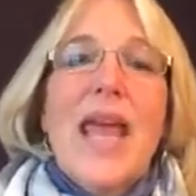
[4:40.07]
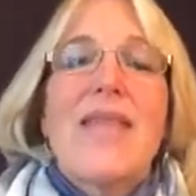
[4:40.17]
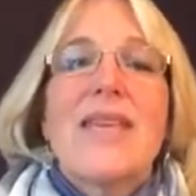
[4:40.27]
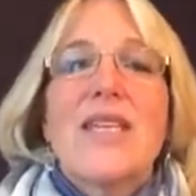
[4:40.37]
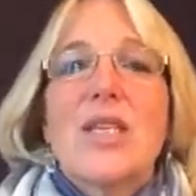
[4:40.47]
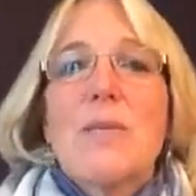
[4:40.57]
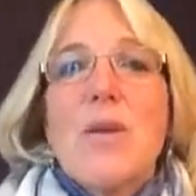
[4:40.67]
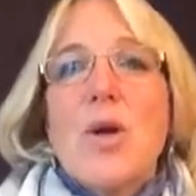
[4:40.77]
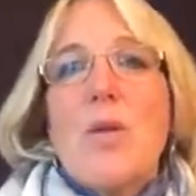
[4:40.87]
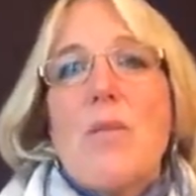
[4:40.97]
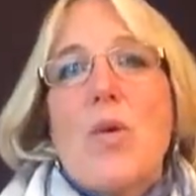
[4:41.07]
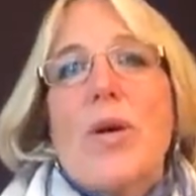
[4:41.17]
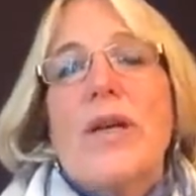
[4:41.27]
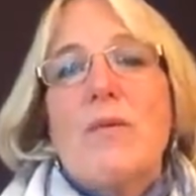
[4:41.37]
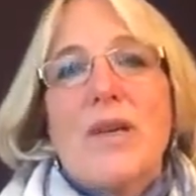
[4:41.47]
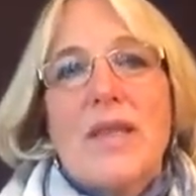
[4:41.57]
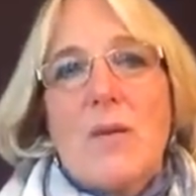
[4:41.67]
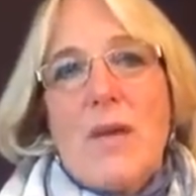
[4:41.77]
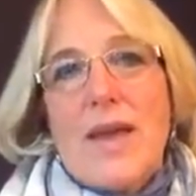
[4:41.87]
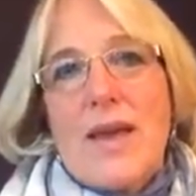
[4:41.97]
And then tomorrow morning when they
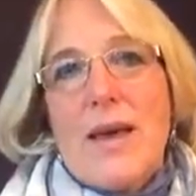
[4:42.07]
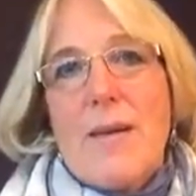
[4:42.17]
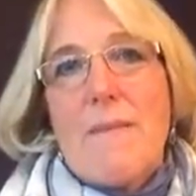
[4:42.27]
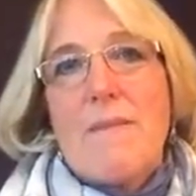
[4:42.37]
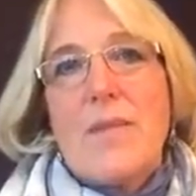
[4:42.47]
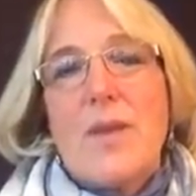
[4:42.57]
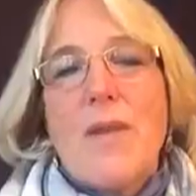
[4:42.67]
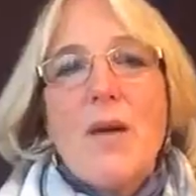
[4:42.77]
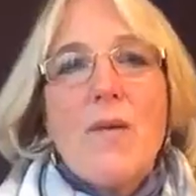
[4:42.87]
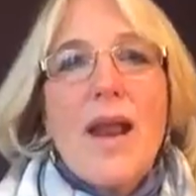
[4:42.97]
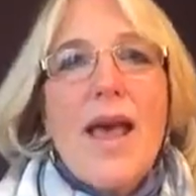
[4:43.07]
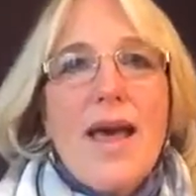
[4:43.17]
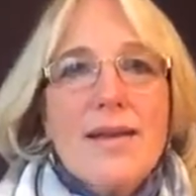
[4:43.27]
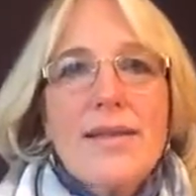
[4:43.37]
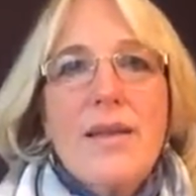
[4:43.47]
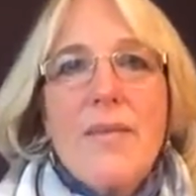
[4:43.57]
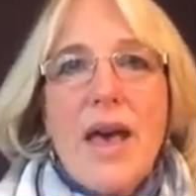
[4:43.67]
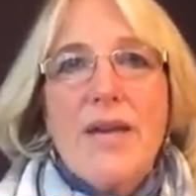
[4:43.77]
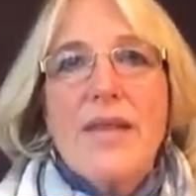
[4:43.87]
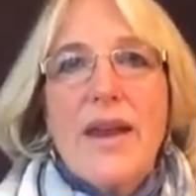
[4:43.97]
wake up, you might want to ask them
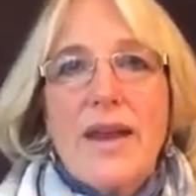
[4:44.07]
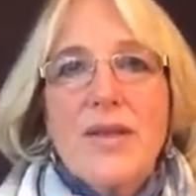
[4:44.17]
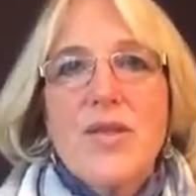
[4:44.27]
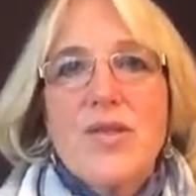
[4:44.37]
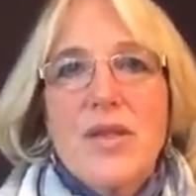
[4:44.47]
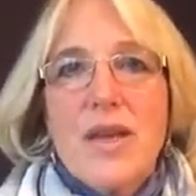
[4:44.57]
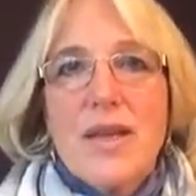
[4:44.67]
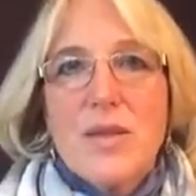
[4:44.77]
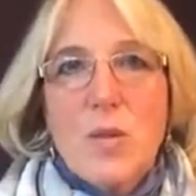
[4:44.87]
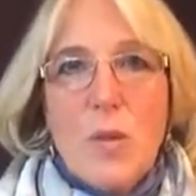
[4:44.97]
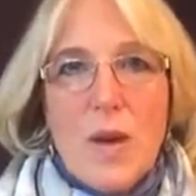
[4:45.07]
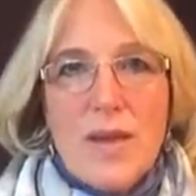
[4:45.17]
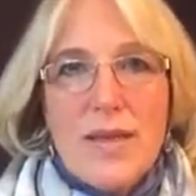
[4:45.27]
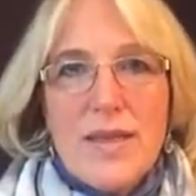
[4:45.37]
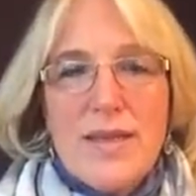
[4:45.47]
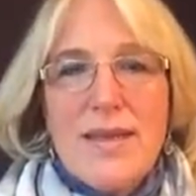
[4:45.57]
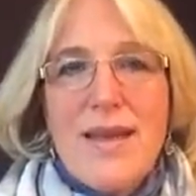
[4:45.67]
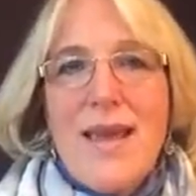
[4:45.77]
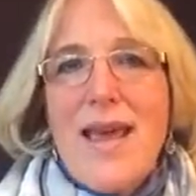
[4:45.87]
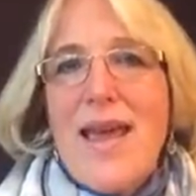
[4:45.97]
how that exercise was,
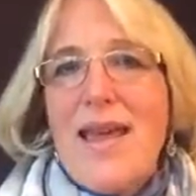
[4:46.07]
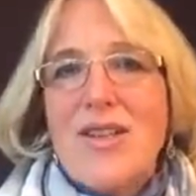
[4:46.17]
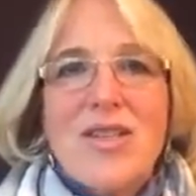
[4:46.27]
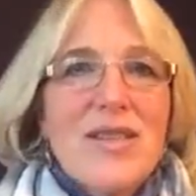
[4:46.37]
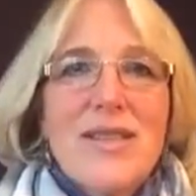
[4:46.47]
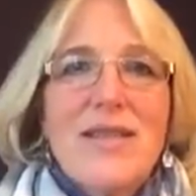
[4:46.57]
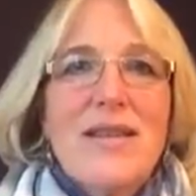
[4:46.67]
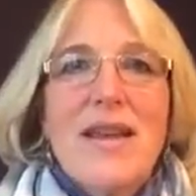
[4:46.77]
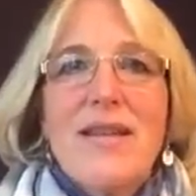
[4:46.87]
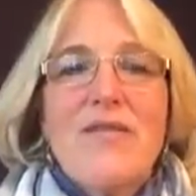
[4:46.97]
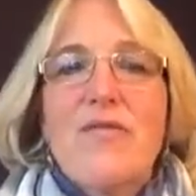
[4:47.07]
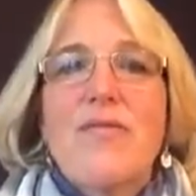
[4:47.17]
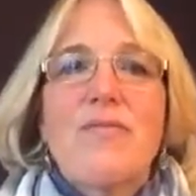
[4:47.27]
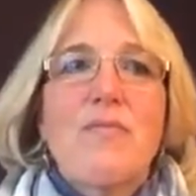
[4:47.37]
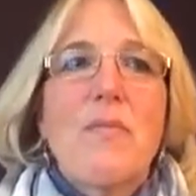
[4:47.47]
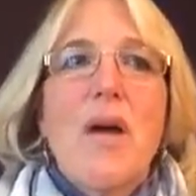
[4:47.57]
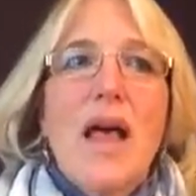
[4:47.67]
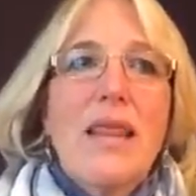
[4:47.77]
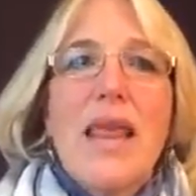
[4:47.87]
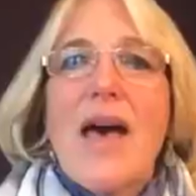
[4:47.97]
and just kind of
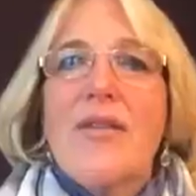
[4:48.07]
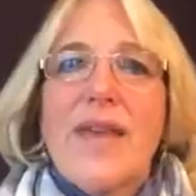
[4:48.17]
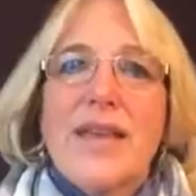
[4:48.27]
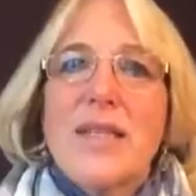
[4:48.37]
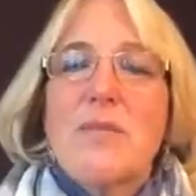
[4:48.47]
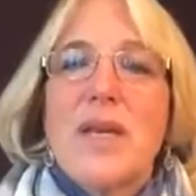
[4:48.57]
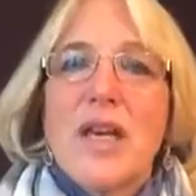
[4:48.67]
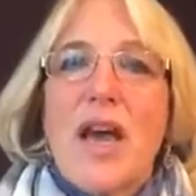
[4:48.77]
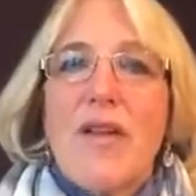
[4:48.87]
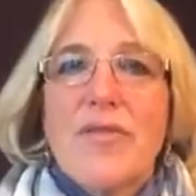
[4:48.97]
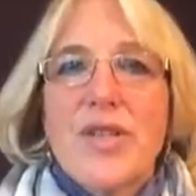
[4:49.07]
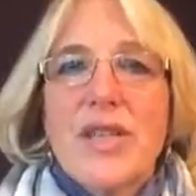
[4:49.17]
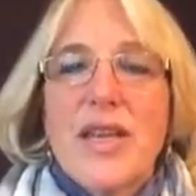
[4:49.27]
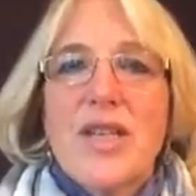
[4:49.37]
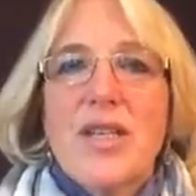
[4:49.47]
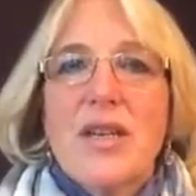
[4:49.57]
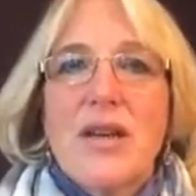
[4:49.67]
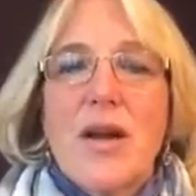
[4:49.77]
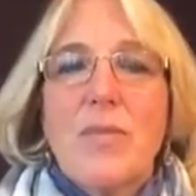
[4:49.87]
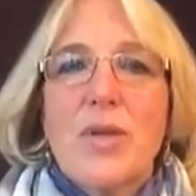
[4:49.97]
allow that to be a conversation and
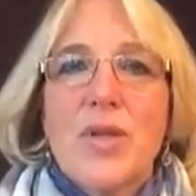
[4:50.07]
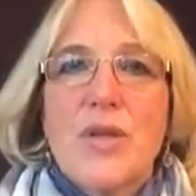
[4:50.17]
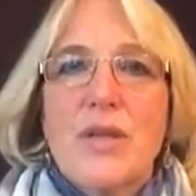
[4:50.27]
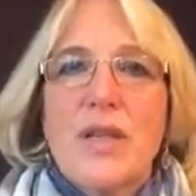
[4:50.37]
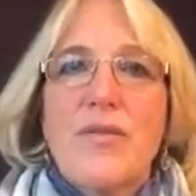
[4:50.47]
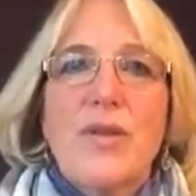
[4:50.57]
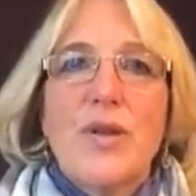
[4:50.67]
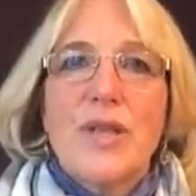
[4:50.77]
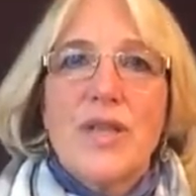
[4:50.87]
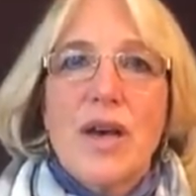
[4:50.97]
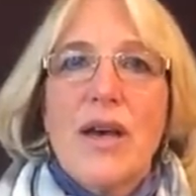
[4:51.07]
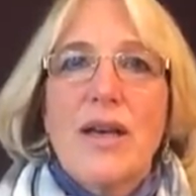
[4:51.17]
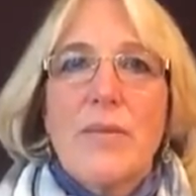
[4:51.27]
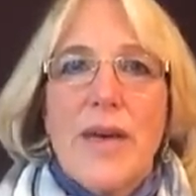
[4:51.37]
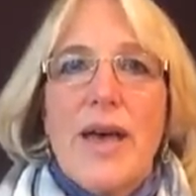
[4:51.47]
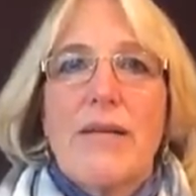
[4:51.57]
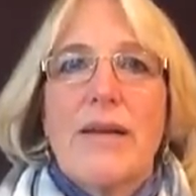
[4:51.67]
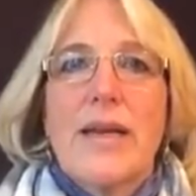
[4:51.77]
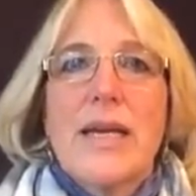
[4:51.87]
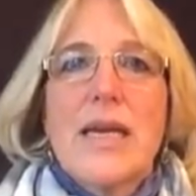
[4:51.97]
an opportunity for you to talk about
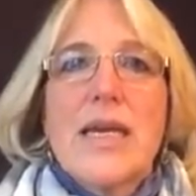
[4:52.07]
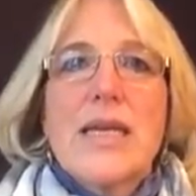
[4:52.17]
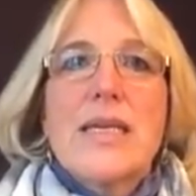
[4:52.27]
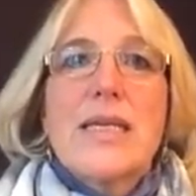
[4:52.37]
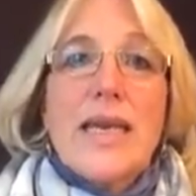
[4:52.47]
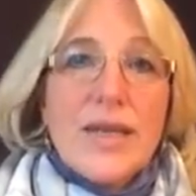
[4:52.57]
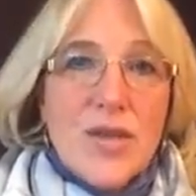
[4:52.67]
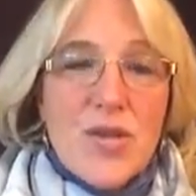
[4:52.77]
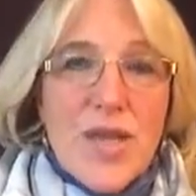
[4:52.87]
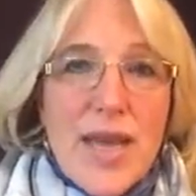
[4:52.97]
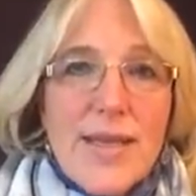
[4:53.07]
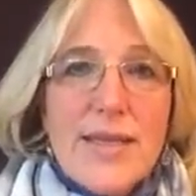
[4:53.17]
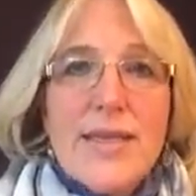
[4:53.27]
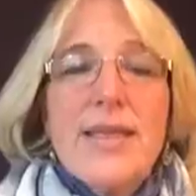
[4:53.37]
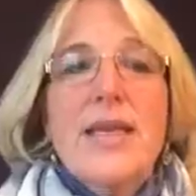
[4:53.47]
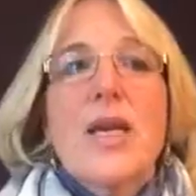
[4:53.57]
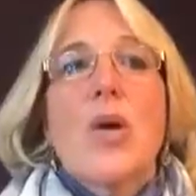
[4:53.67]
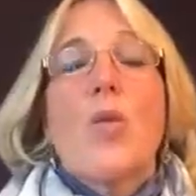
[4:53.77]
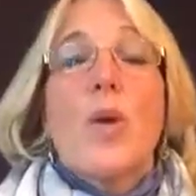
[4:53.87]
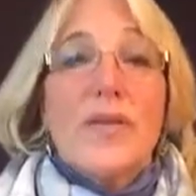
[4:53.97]
the exercise,
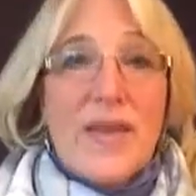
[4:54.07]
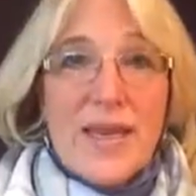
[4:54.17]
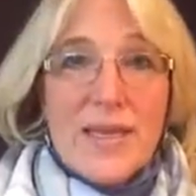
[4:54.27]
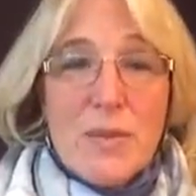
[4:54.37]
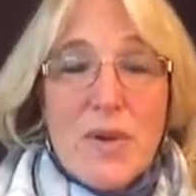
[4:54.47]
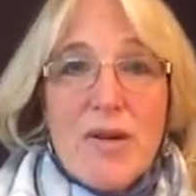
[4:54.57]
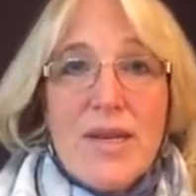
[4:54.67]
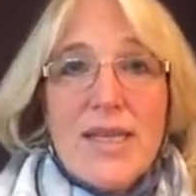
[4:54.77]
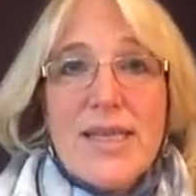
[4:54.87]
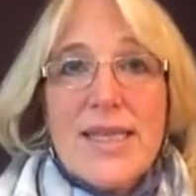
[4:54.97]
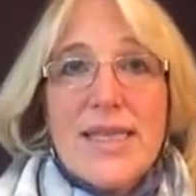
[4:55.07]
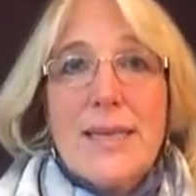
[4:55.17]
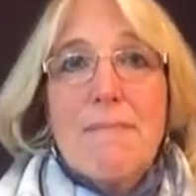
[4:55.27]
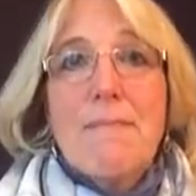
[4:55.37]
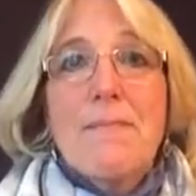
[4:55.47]
what they experienced,